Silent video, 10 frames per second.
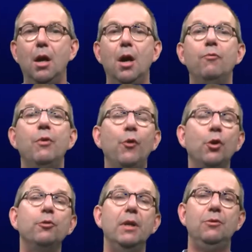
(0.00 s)
We
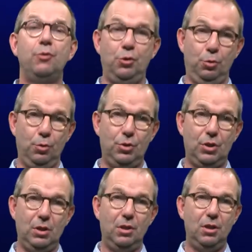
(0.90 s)
further introduced
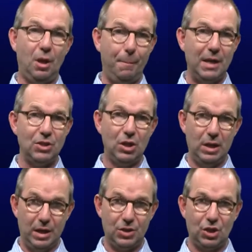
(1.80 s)
the
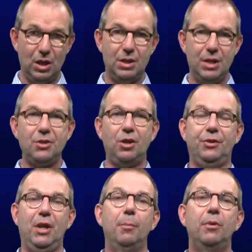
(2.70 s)
dimensionless Nusselt
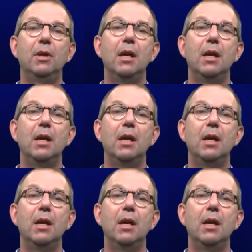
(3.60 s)
number